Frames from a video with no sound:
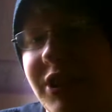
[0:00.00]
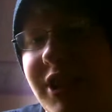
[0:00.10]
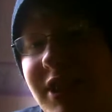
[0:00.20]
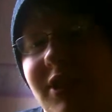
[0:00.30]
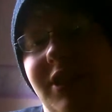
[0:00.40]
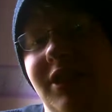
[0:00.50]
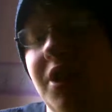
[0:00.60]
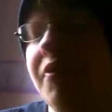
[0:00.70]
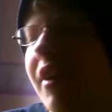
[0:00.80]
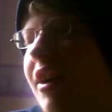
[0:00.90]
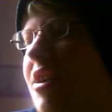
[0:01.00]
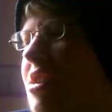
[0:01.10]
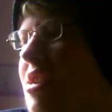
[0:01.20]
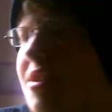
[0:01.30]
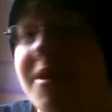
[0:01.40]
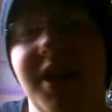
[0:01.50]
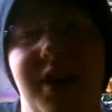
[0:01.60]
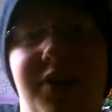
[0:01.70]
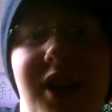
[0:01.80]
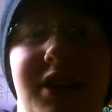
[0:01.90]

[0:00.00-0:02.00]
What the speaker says: on his chest because it's Alpha. Yeah,